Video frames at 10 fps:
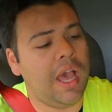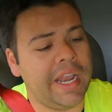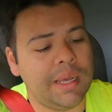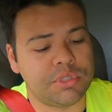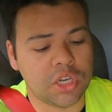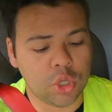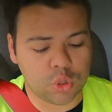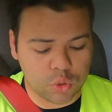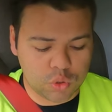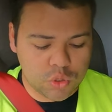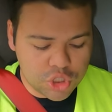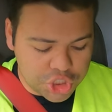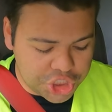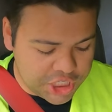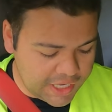an absolute
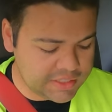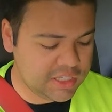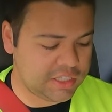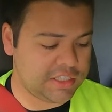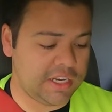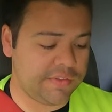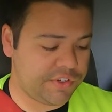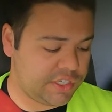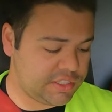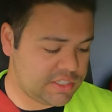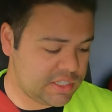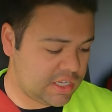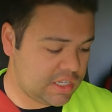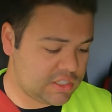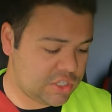ton of deliveries
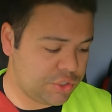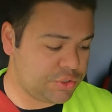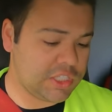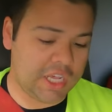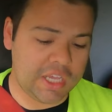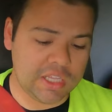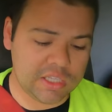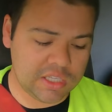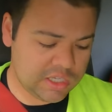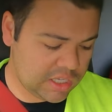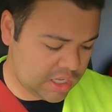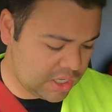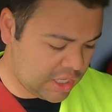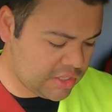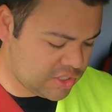to do today.
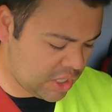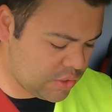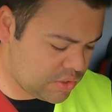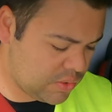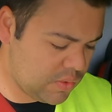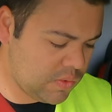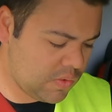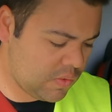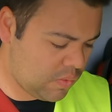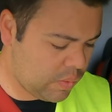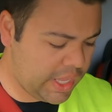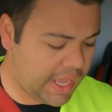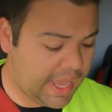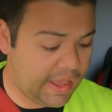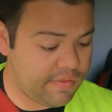In total, we
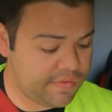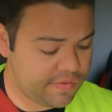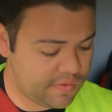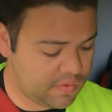have...